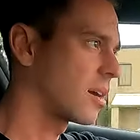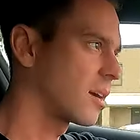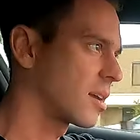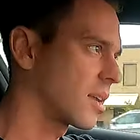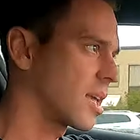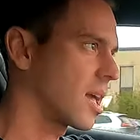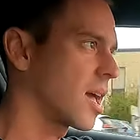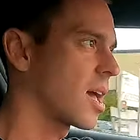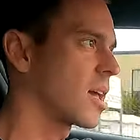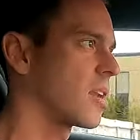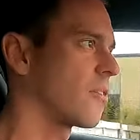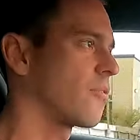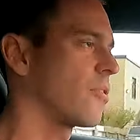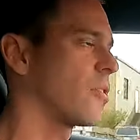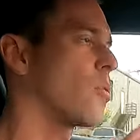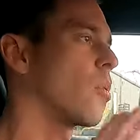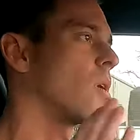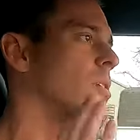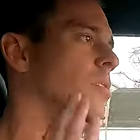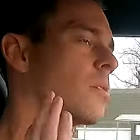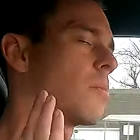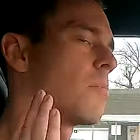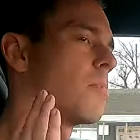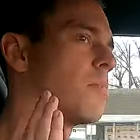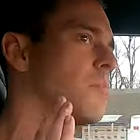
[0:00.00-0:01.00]
again, if he
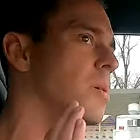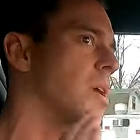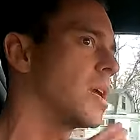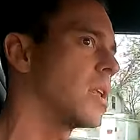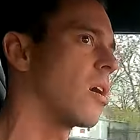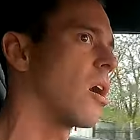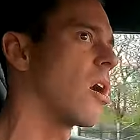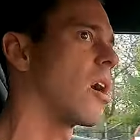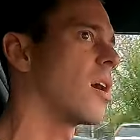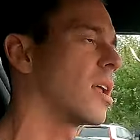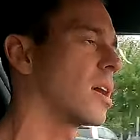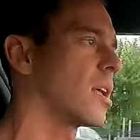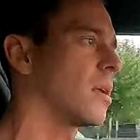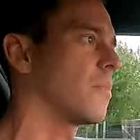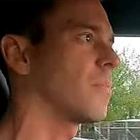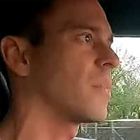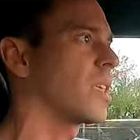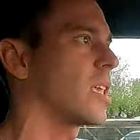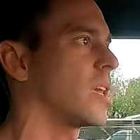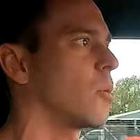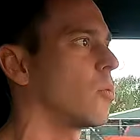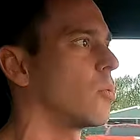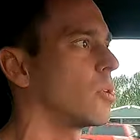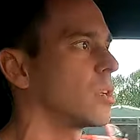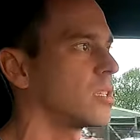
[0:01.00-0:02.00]
went to beat on it,
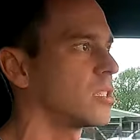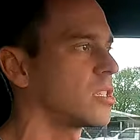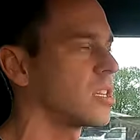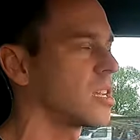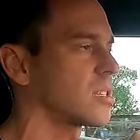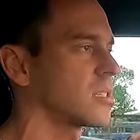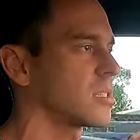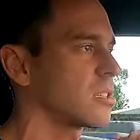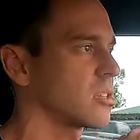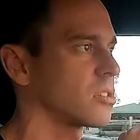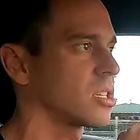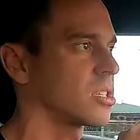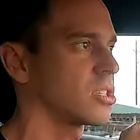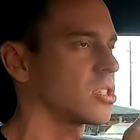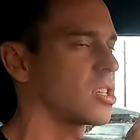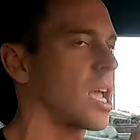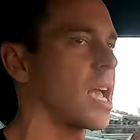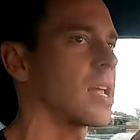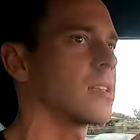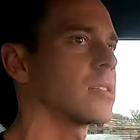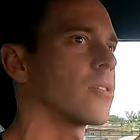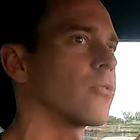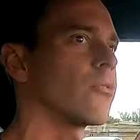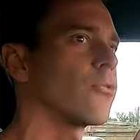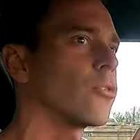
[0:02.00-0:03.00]
it would just, there's a
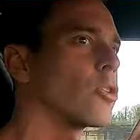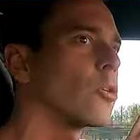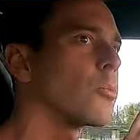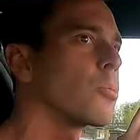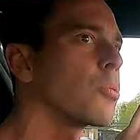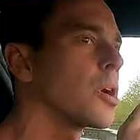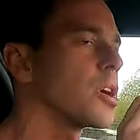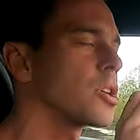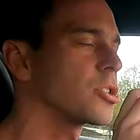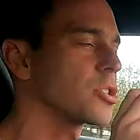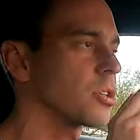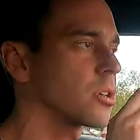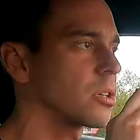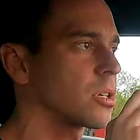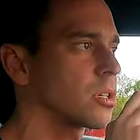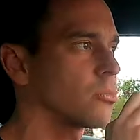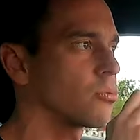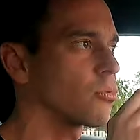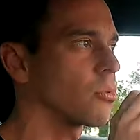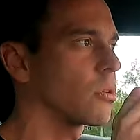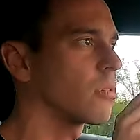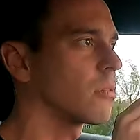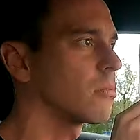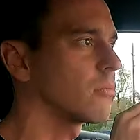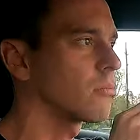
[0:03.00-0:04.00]
chance the fuel pressure
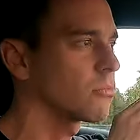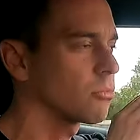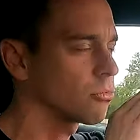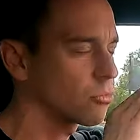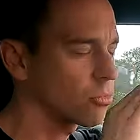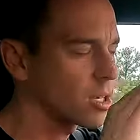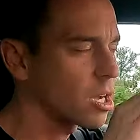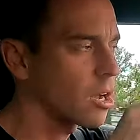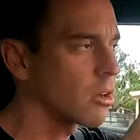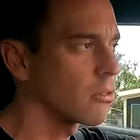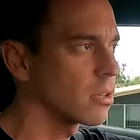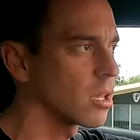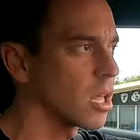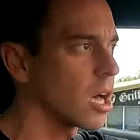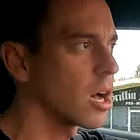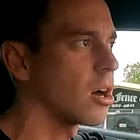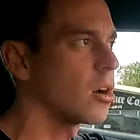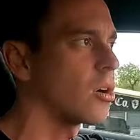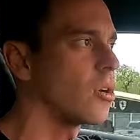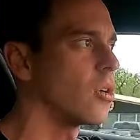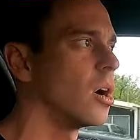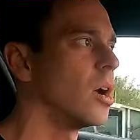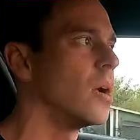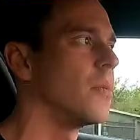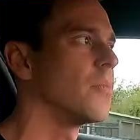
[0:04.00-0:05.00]
could go
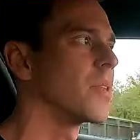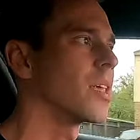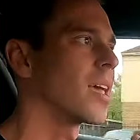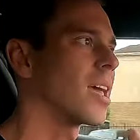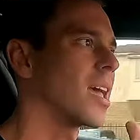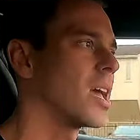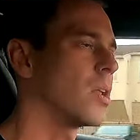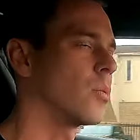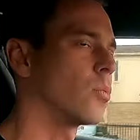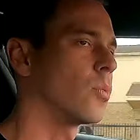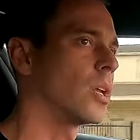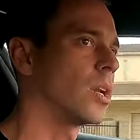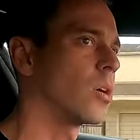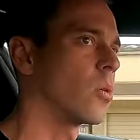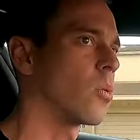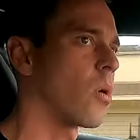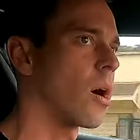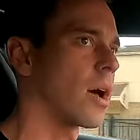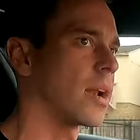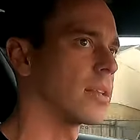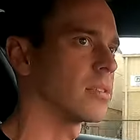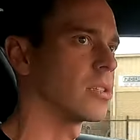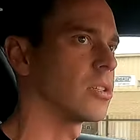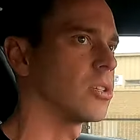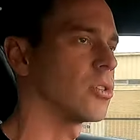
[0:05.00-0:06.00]
low, and we don't
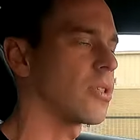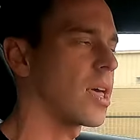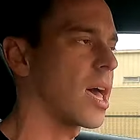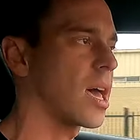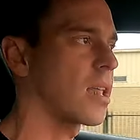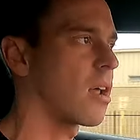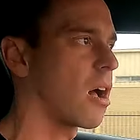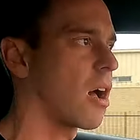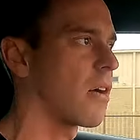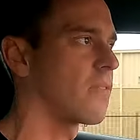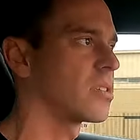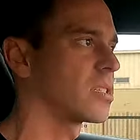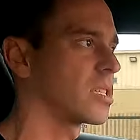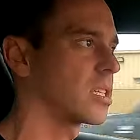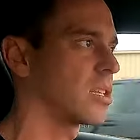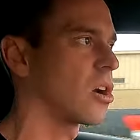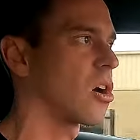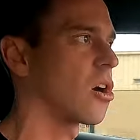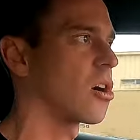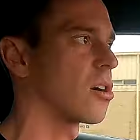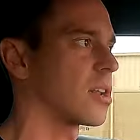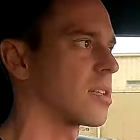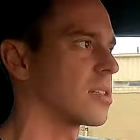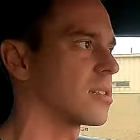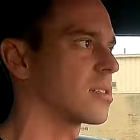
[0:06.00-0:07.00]
want it to do that, and obviously it
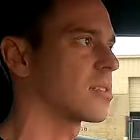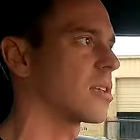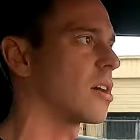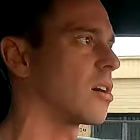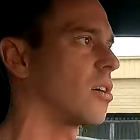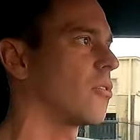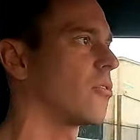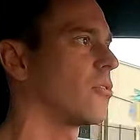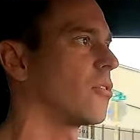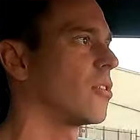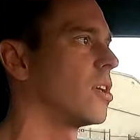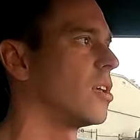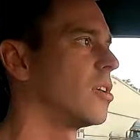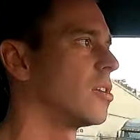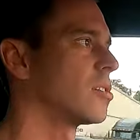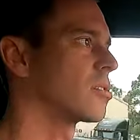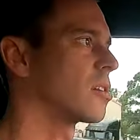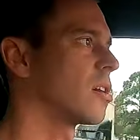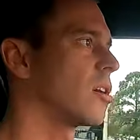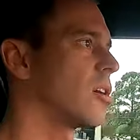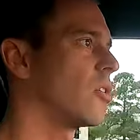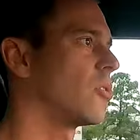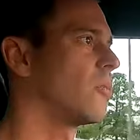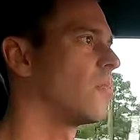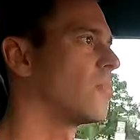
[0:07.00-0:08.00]
hurt itself.
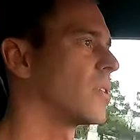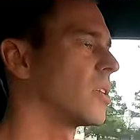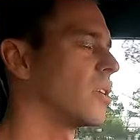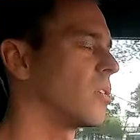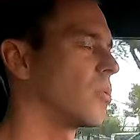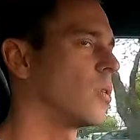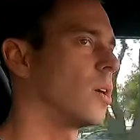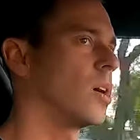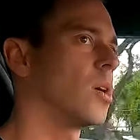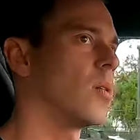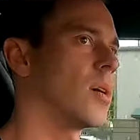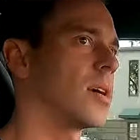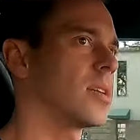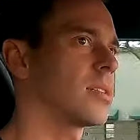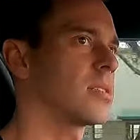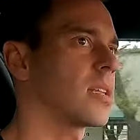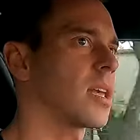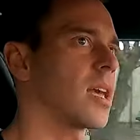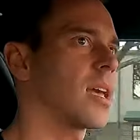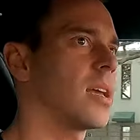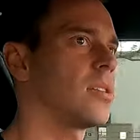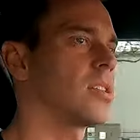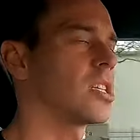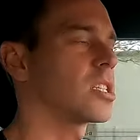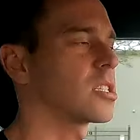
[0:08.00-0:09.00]
So we always
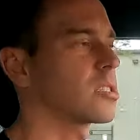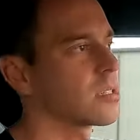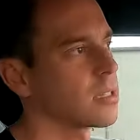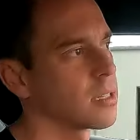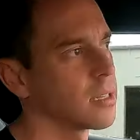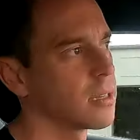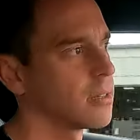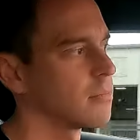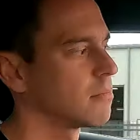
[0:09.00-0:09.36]
say, just